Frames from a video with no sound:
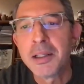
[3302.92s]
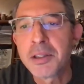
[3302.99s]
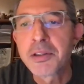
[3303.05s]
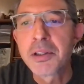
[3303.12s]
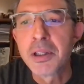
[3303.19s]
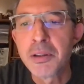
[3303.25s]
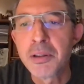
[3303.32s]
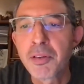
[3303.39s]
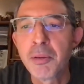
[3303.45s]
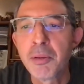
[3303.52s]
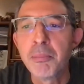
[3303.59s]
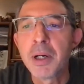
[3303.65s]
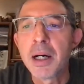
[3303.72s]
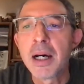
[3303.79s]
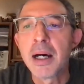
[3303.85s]
distant
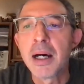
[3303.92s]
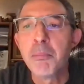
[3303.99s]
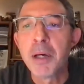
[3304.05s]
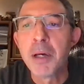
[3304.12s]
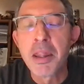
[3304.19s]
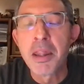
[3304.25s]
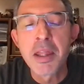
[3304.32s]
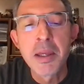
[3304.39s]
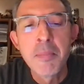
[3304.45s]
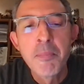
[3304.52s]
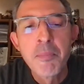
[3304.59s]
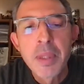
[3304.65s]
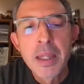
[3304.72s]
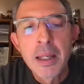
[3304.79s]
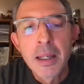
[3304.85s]
from benthic,
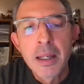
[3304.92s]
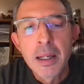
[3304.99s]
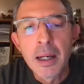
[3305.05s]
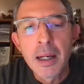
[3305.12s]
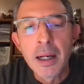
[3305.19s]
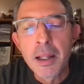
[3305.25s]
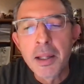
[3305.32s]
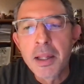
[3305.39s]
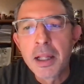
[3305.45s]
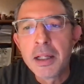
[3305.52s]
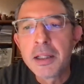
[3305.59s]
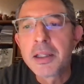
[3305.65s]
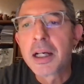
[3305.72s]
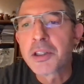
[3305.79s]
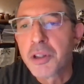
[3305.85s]
then
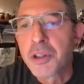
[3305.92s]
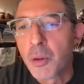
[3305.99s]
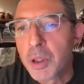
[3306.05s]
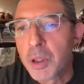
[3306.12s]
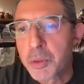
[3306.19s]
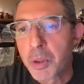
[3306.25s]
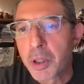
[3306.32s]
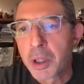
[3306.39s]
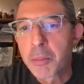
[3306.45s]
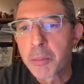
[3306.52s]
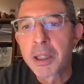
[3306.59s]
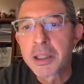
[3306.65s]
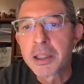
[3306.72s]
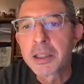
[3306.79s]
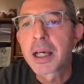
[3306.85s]
it doesn't always work,
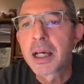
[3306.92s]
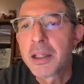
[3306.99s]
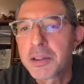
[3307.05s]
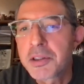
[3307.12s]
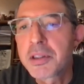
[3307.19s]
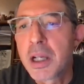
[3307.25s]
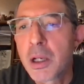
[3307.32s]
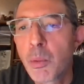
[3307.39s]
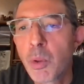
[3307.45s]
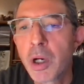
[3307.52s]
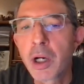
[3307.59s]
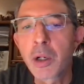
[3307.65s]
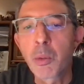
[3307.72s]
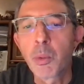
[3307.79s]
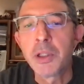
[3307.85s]
but it can still
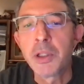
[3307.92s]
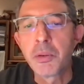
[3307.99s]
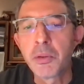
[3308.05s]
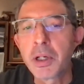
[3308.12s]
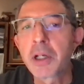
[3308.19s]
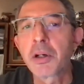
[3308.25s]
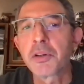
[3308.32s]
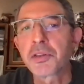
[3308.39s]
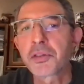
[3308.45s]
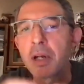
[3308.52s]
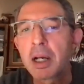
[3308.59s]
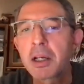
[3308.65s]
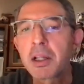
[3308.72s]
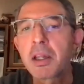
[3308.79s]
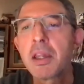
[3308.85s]
work when you
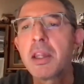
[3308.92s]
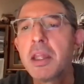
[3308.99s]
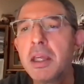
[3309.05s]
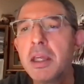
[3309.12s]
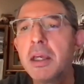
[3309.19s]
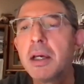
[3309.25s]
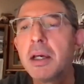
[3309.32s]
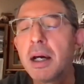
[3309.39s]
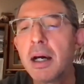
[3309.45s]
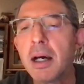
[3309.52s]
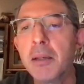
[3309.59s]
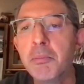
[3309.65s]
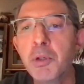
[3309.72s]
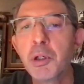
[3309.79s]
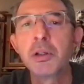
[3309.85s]
reconstruct the
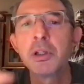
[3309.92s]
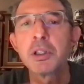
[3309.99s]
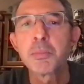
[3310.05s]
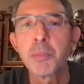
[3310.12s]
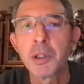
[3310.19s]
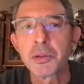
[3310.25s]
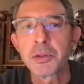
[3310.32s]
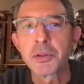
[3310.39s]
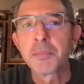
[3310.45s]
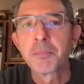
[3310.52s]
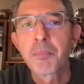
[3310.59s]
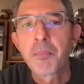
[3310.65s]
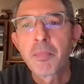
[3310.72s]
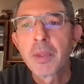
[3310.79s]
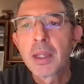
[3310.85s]
immune response.
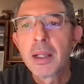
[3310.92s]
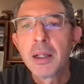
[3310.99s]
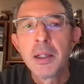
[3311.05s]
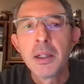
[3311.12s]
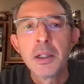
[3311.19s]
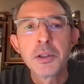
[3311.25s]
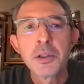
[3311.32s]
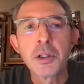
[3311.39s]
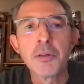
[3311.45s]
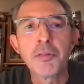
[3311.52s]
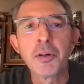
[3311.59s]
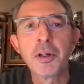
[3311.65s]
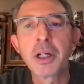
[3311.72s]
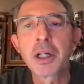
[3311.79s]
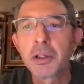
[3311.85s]
So
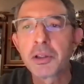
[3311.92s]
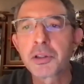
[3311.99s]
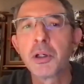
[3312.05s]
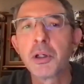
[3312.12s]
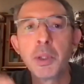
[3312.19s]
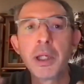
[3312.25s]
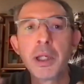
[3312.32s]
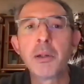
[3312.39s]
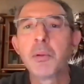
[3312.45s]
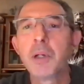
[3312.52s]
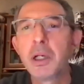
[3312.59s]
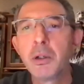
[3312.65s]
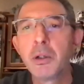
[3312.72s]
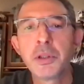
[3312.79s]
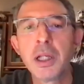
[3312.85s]
we
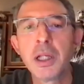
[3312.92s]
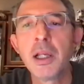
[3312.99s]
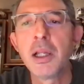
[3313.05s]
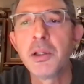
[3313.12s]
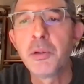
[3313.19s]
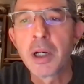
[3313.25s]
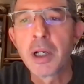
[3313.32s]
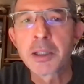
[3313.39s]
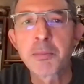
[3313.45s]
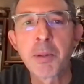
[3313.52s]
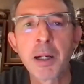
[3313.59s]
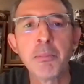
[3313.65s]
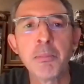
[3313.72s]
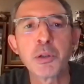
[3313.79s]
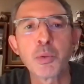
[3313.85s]
routinely do
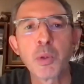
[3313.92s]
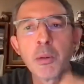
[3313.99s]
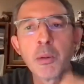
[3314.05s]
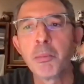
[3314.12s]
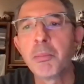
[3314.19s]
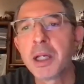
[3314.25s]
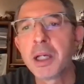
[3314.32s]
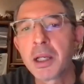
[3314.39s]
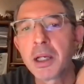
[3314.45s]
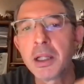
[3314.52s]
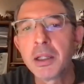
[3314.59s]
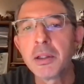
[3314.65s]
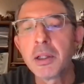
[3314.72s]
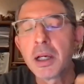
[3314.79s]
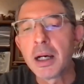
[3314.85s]
experiments where we bring
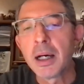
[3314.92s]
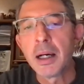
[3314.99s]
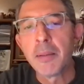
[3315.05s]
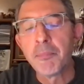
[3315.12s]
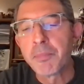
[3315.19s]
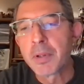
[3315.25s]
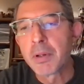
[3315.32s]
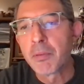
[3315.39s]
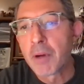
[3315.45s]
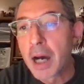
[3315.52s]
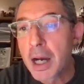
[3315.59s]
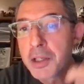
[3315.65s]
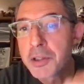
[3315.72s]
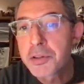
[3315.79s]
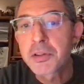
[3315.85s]
in
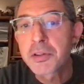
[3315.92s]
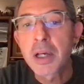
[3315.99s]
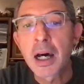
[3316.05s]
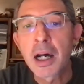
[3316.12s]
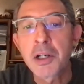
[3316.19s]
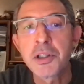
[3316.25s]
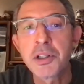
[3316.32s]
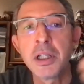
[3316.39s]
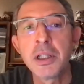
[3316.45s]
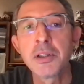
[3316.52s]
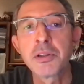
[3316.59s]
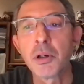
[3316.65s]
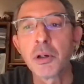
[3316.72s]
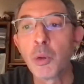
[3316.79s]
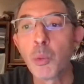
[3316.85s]
rice R
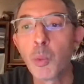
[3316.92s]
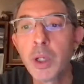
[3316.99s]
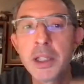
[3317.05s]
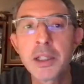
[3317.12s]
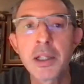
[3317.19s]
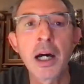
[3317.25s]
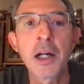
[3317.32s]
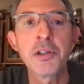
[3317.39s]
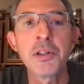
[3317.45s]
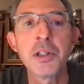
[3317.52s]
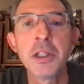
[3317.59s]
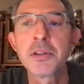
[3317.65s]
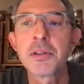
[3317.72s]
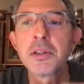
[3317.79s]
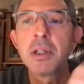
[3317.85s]
genes or wheat R
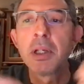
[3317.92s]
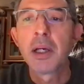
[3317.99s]
genes